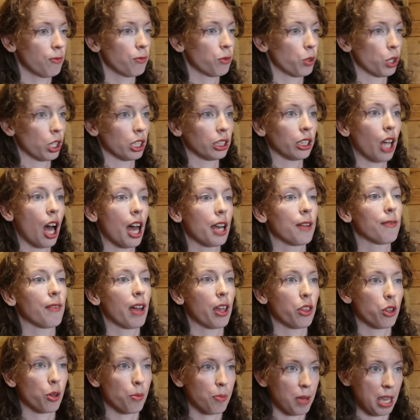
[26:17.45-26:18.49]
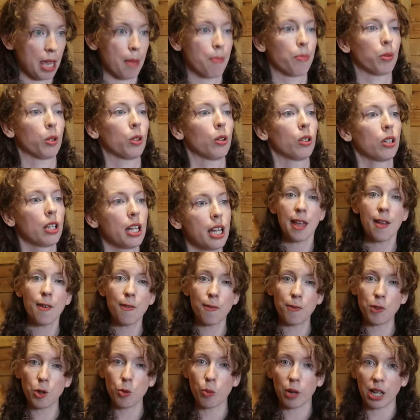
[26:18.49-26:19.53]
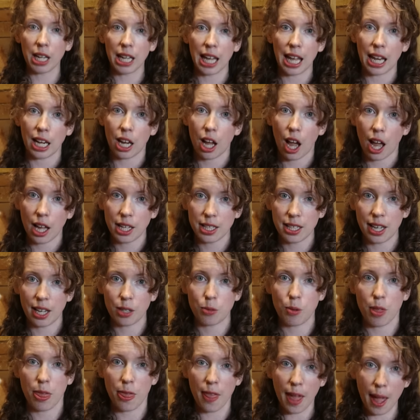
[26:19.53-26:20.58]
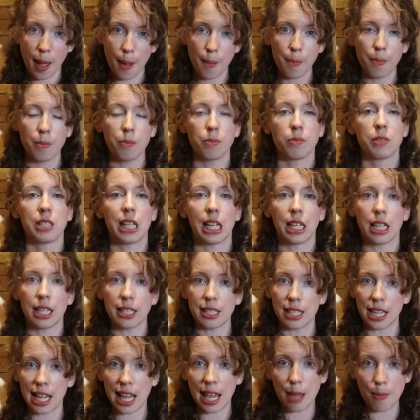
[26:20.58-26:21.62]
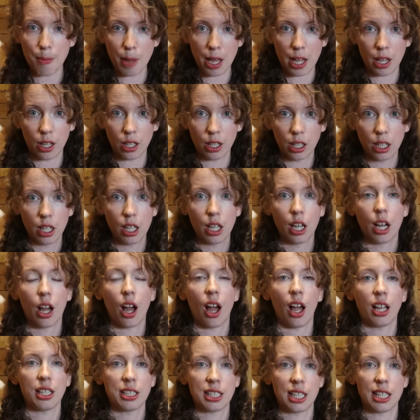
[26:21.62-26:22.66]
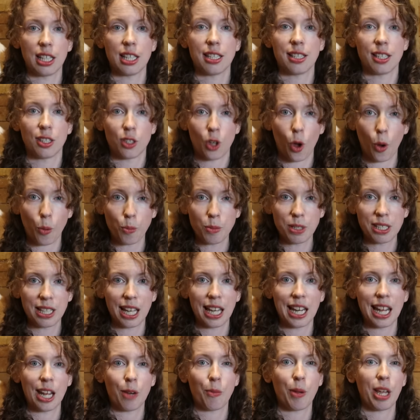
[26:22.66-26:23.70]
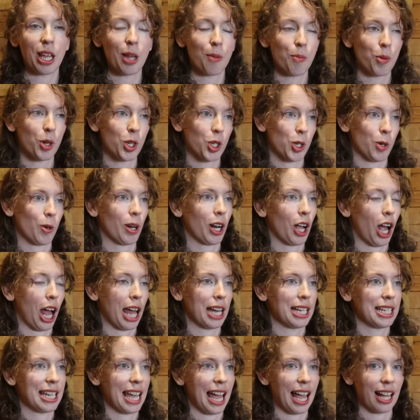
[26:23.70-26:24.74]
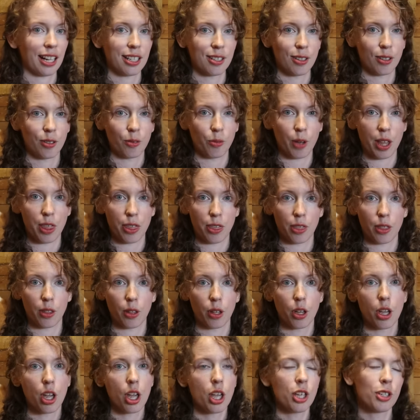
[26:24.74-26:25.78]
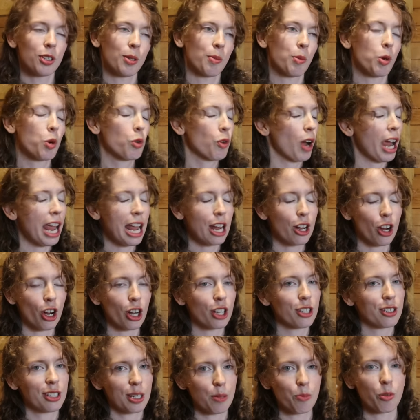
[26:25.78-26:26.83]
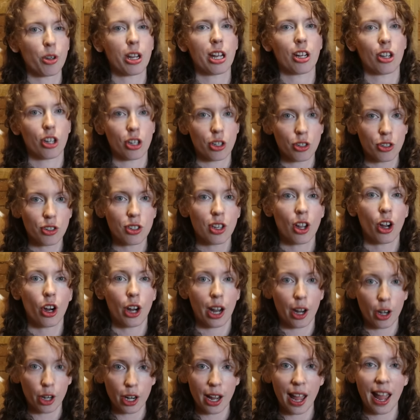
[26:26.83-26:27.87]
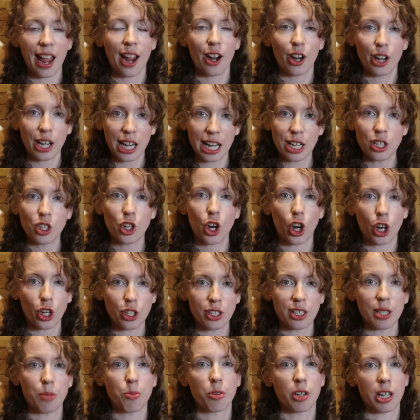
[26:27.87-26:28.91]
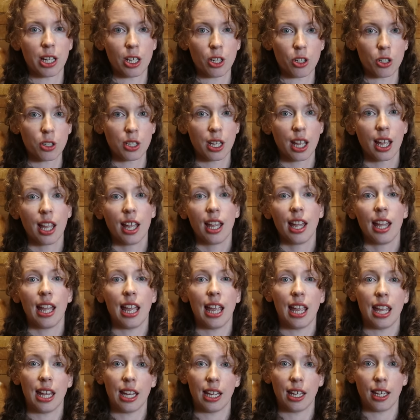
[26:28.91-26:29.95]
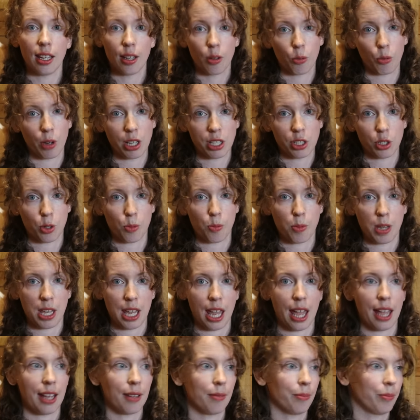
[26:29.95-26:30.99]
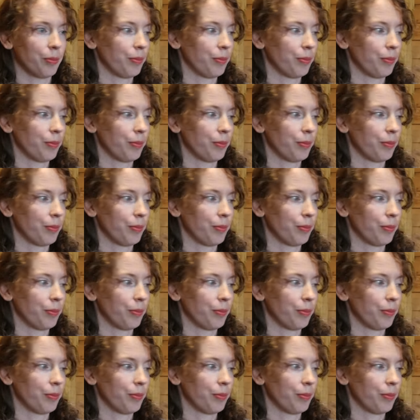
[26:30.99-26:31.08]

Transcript: for a lot of other people. If you want to get in contact with them, send us an email, lost at this is homesteady, and we can put you in contact with some great Guernsey breeders, her heritage Guernsey breeders in Western PA.